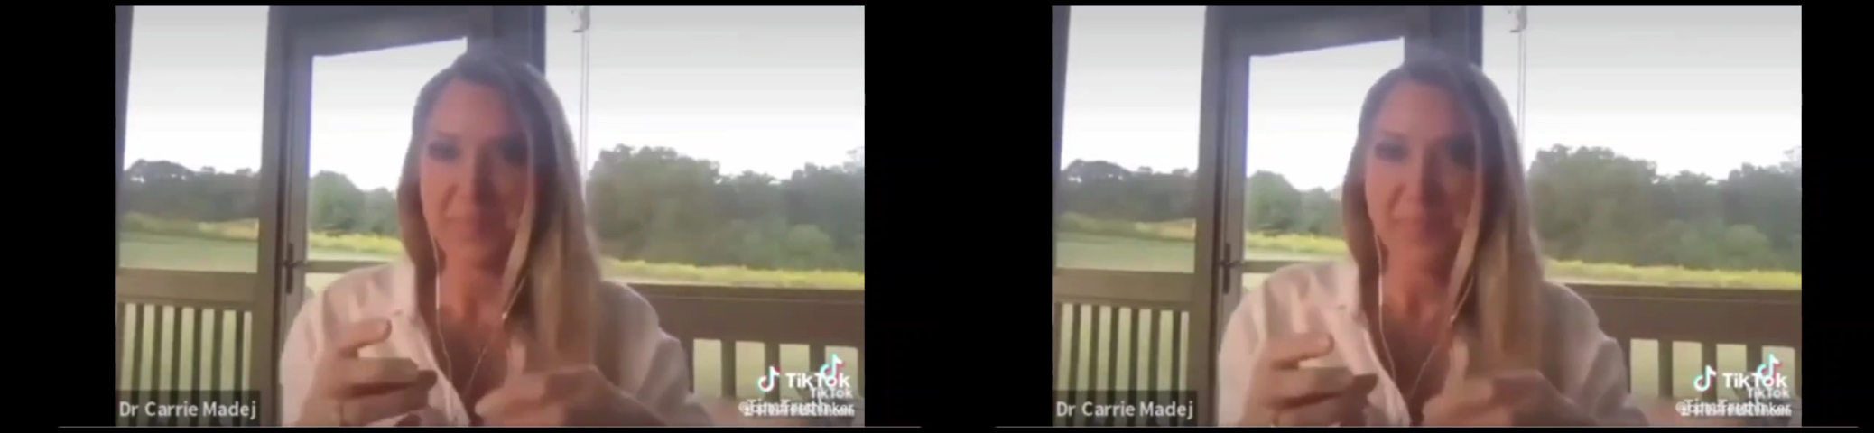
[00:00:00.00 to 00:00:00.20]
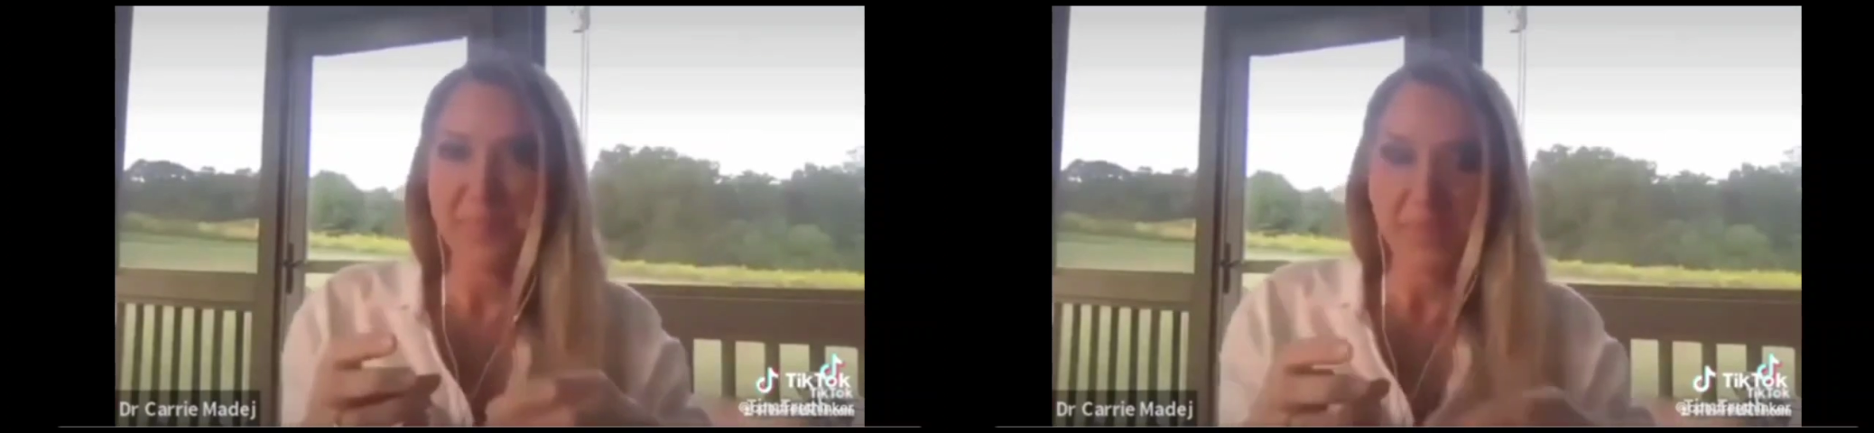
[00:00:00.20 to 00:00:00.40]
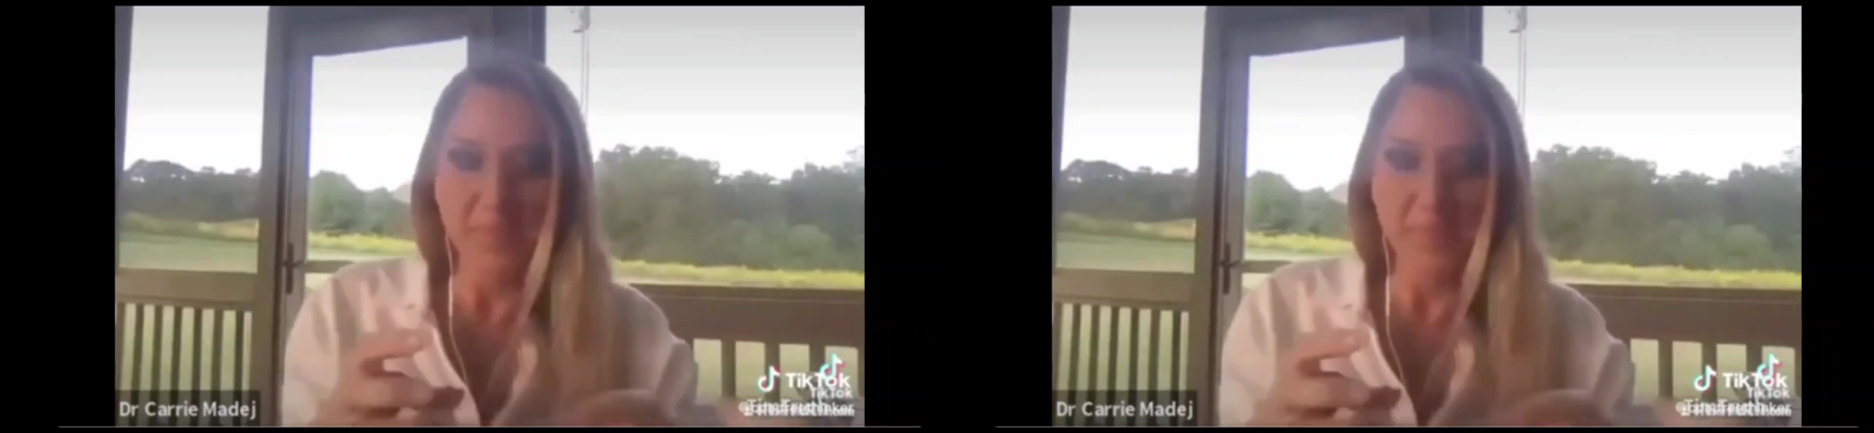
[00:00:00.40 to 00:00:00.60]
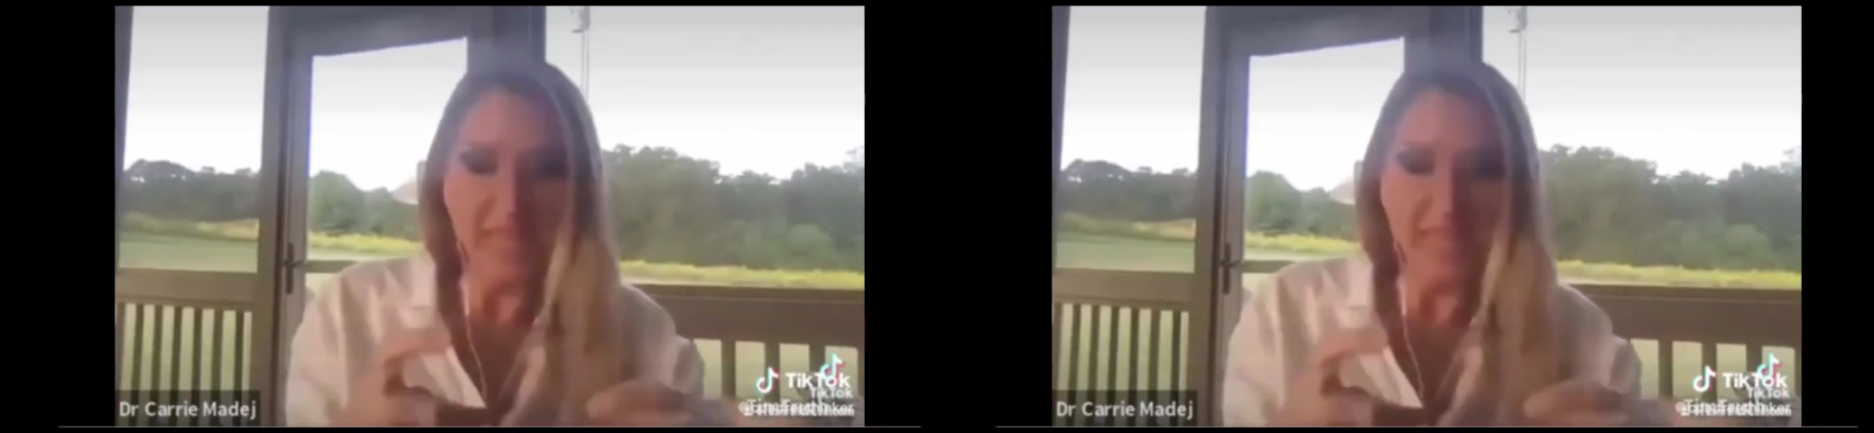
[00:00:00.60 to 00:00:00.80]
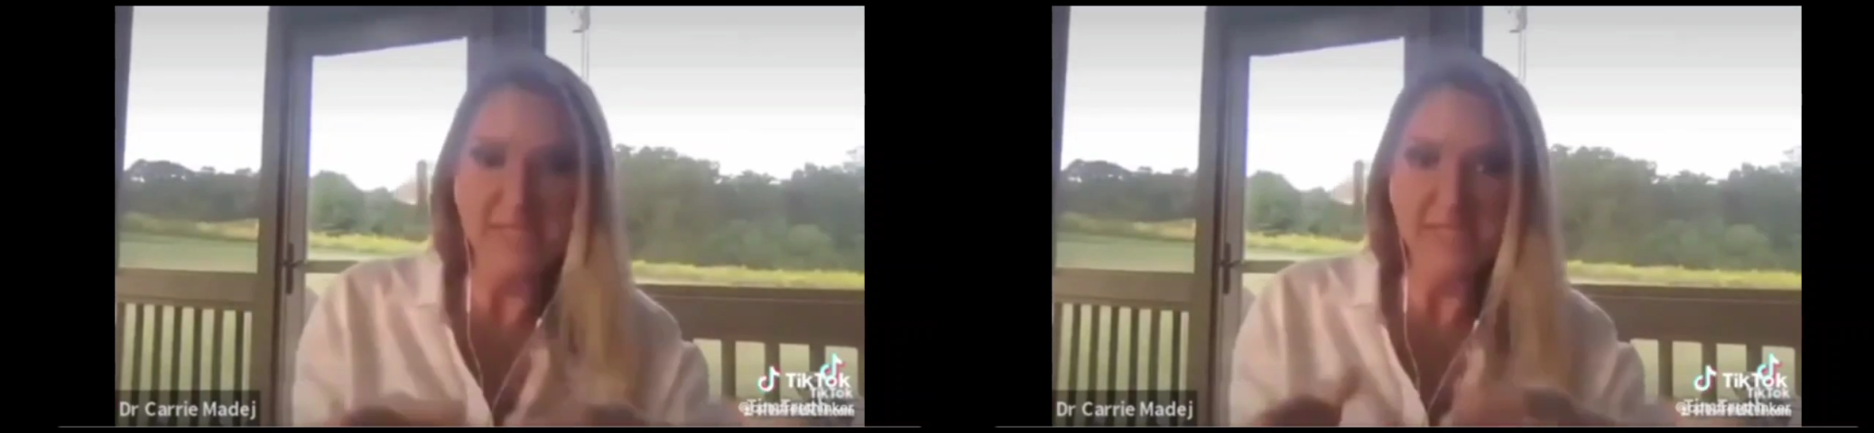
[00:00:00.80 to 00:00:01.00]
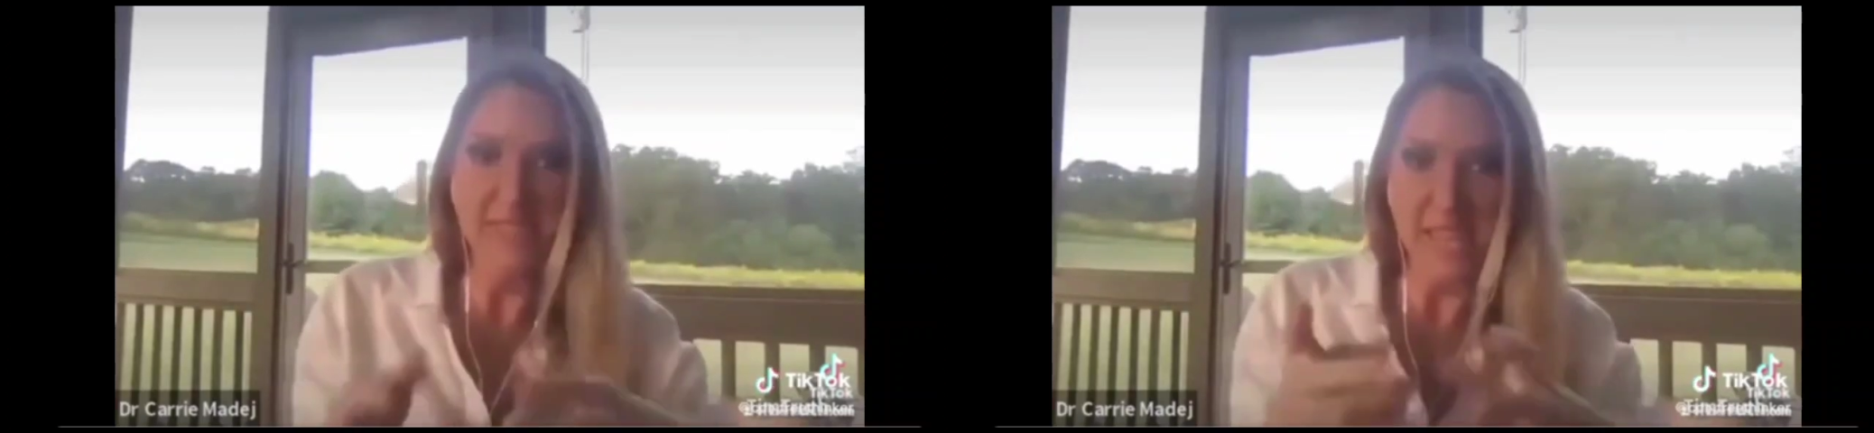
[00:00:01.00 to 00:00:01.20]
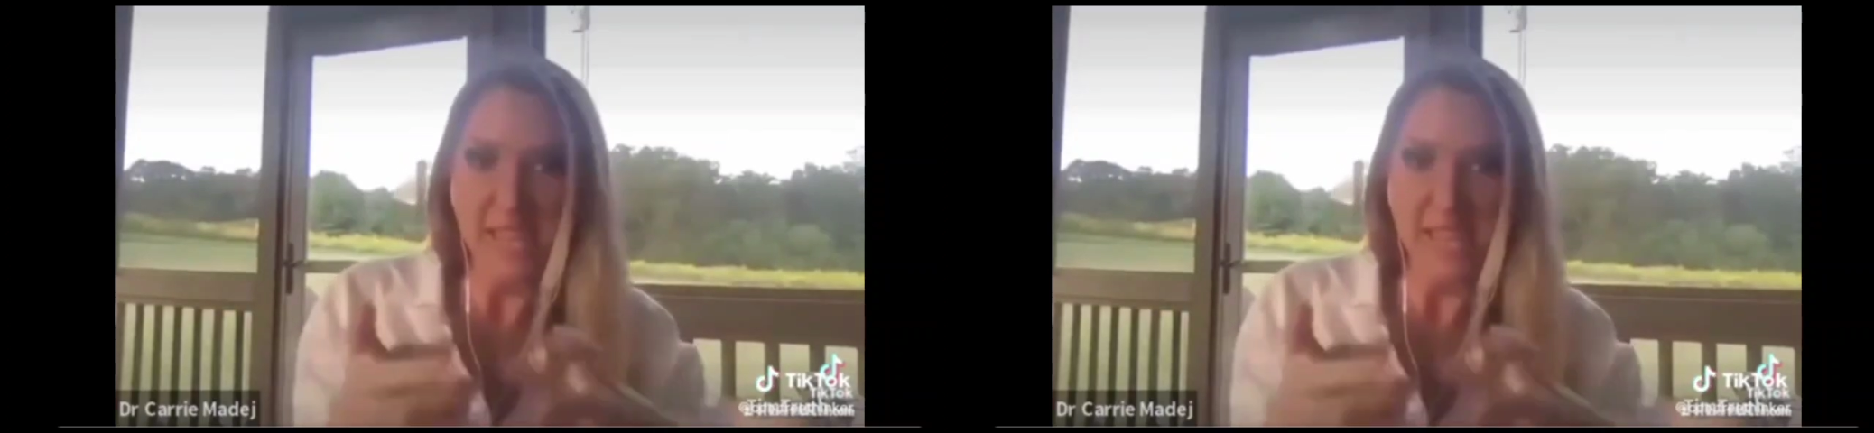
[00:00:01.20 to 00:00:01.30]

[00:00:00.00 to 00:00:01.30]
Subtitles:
then take all the